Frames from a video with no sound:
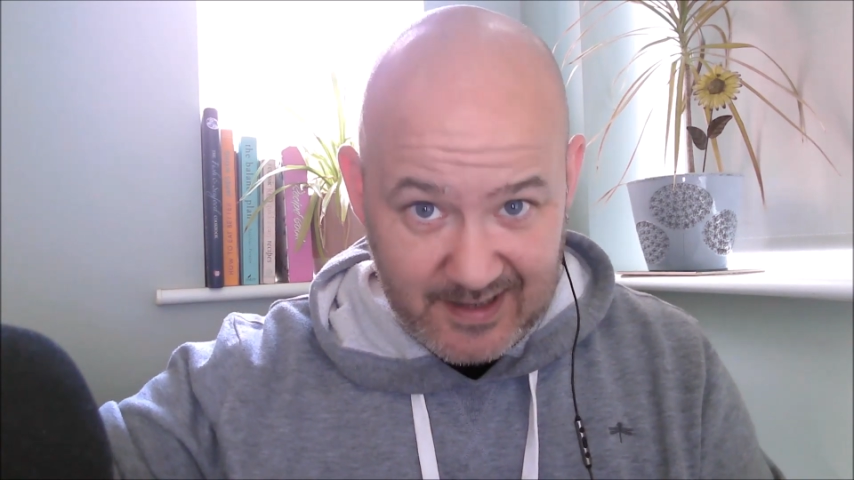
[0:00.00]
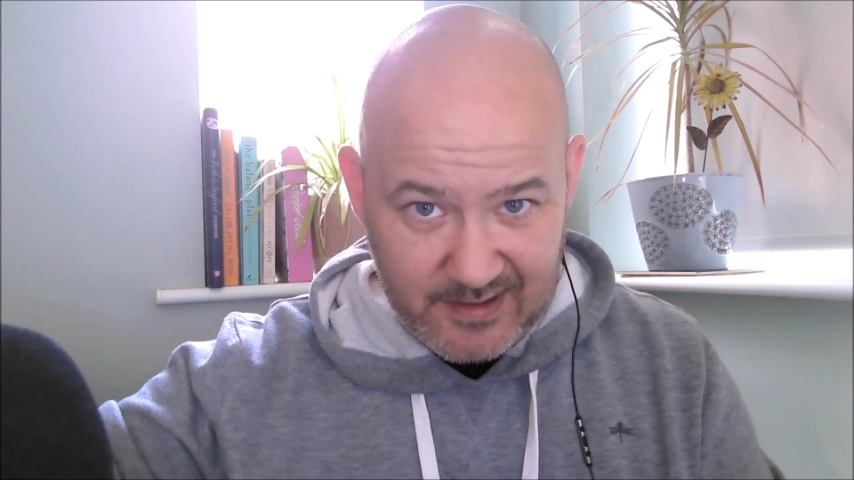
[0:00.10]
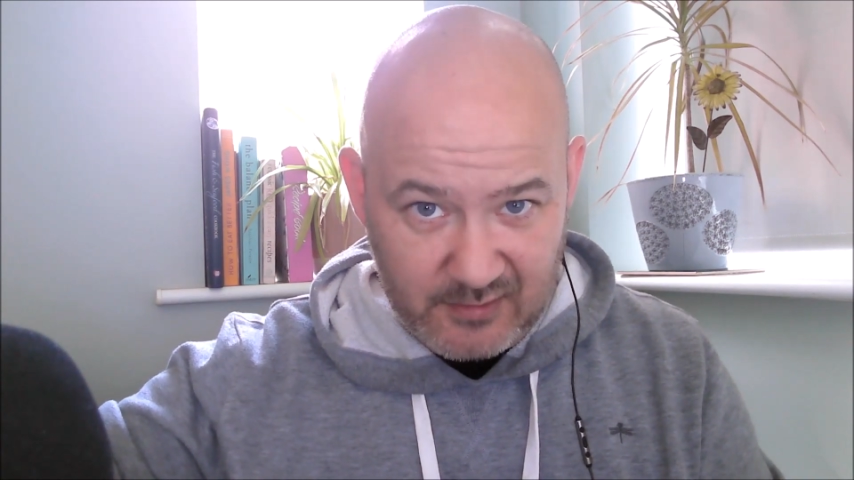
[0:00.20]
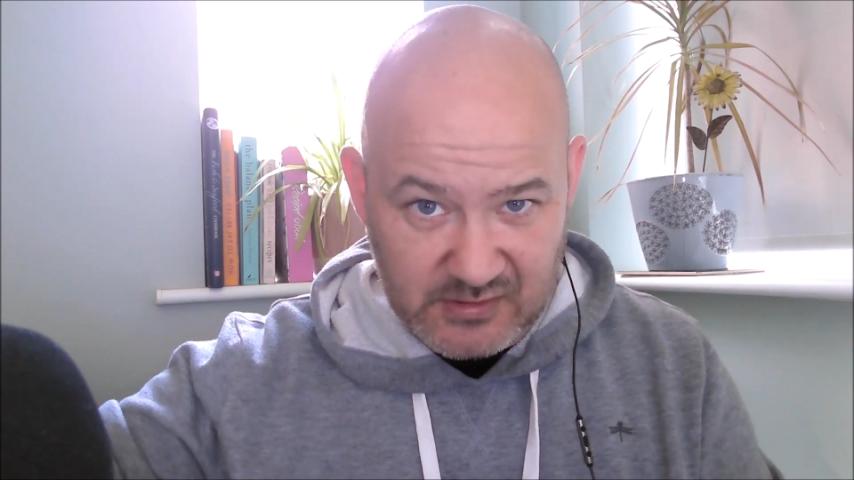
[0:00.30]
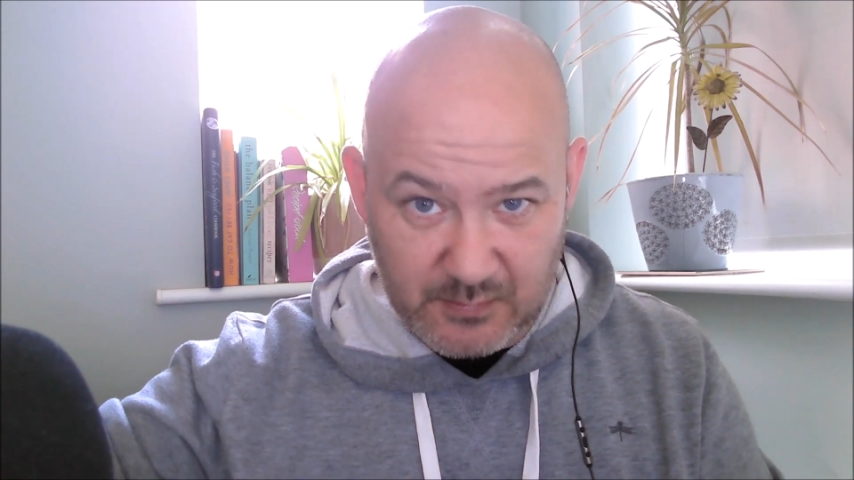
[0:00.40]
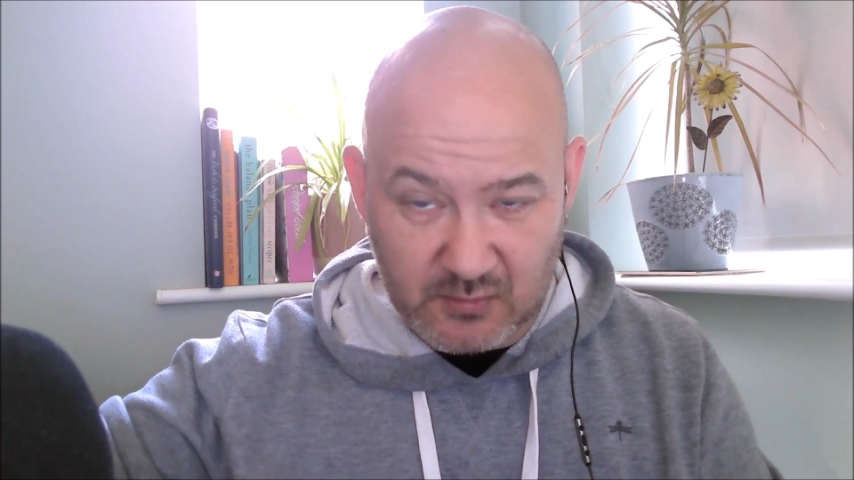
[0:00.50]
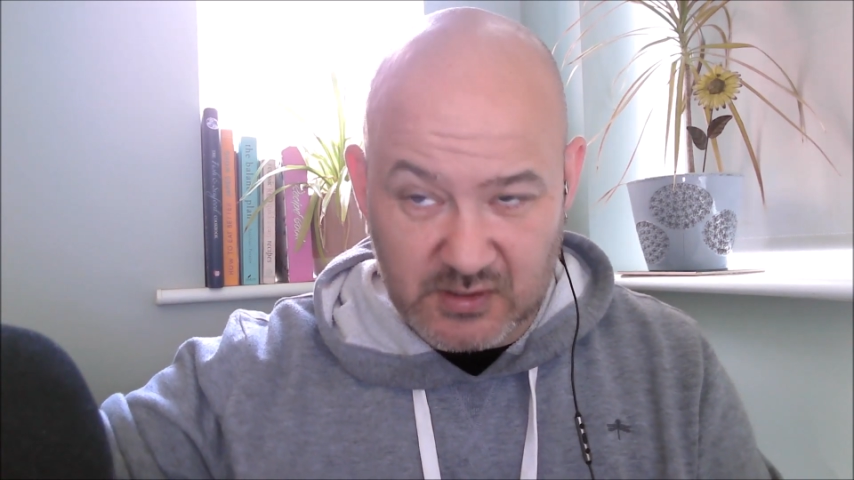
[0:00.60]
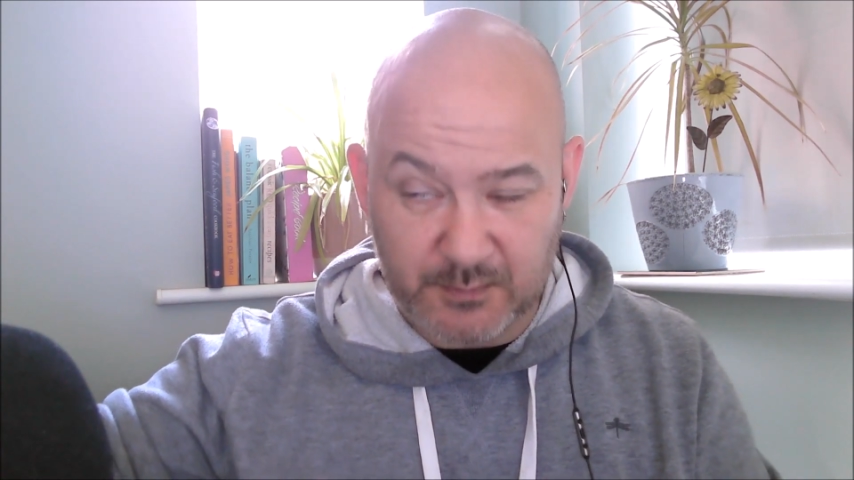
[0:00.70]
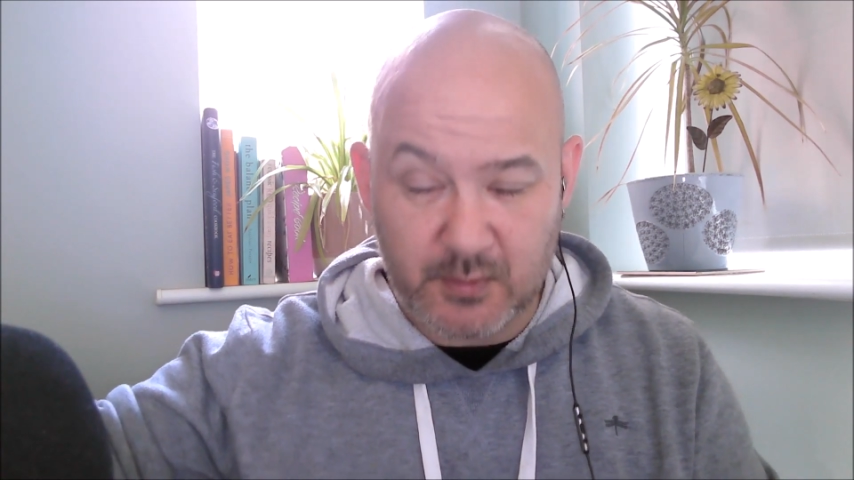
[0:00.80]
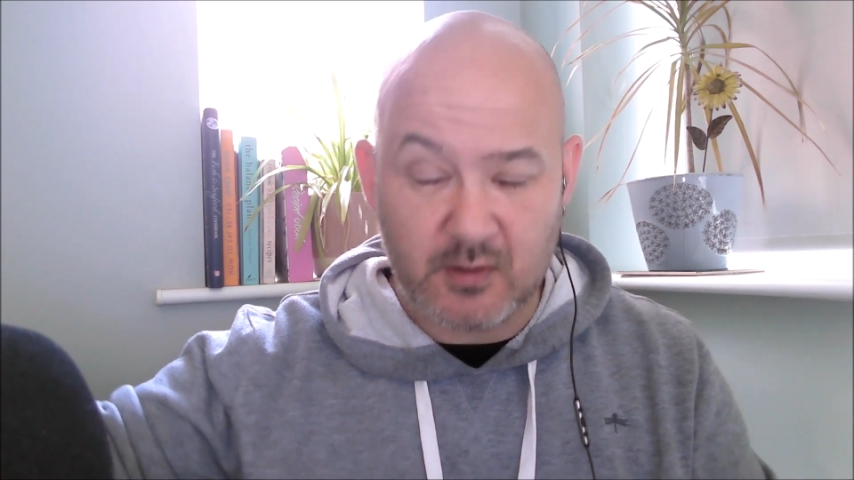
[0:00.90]
That's the most
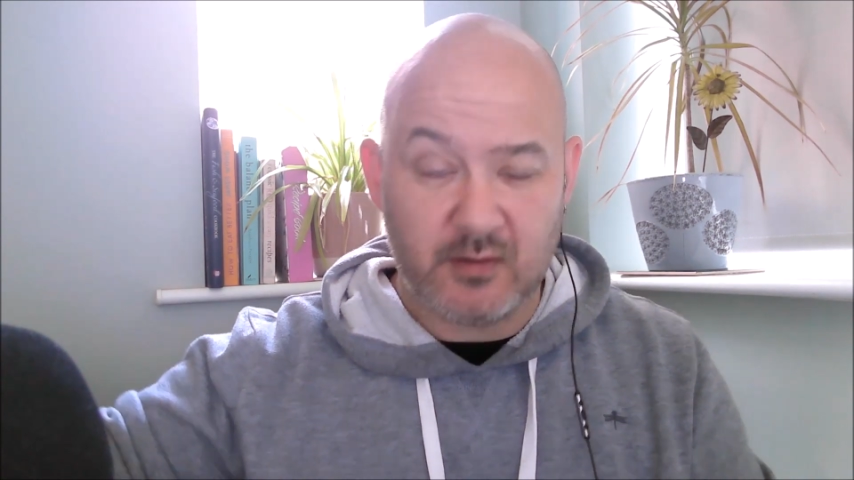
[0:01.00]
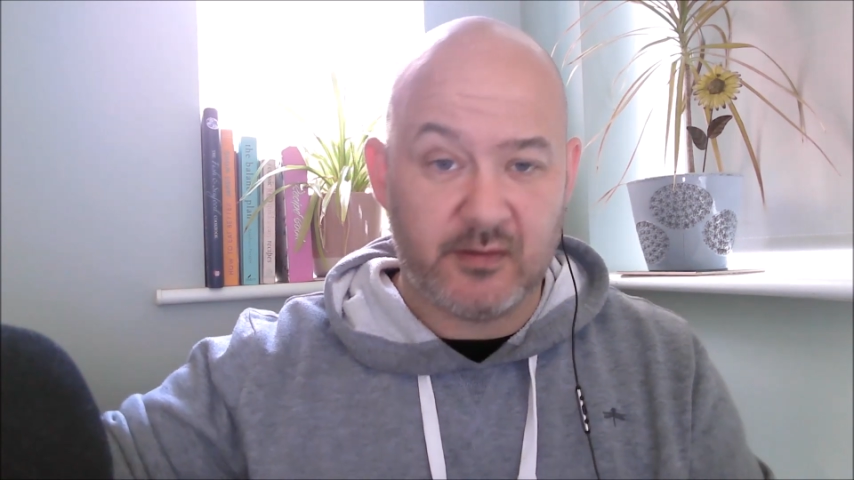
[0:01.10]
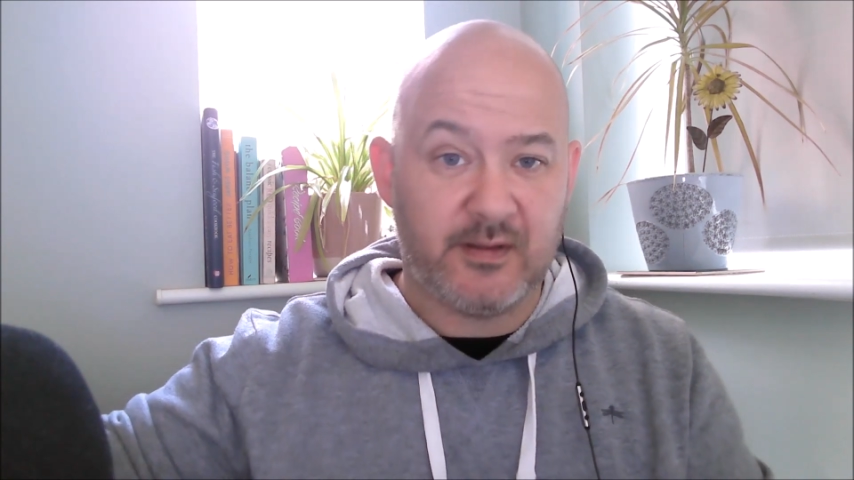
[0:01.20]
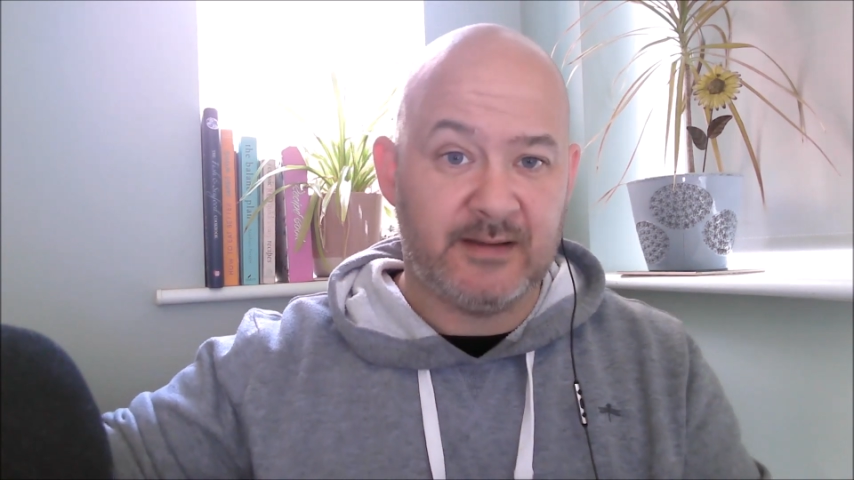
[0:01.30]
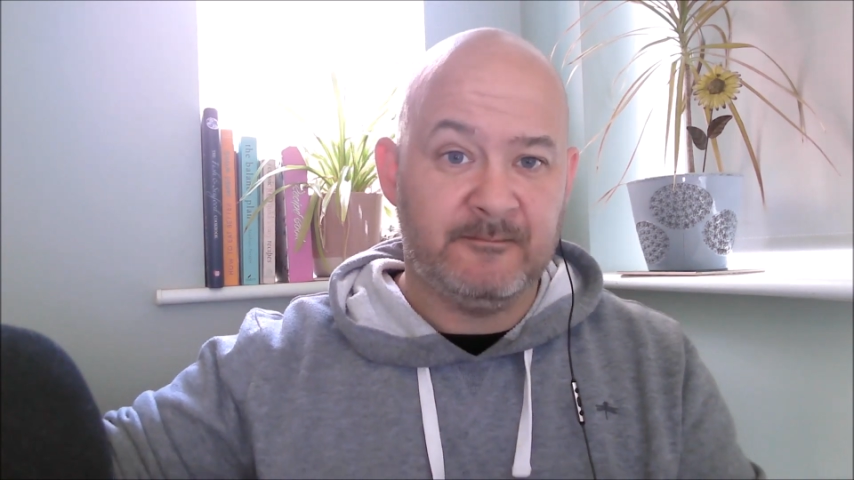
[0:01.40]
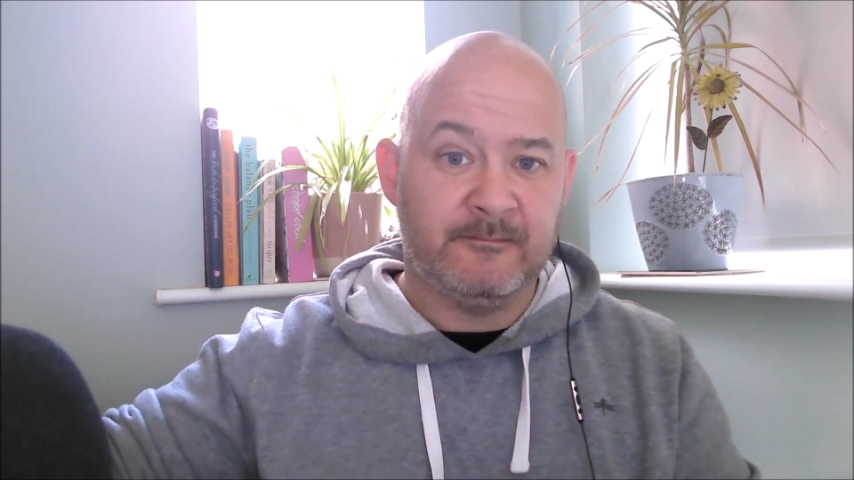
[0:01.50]
important thing.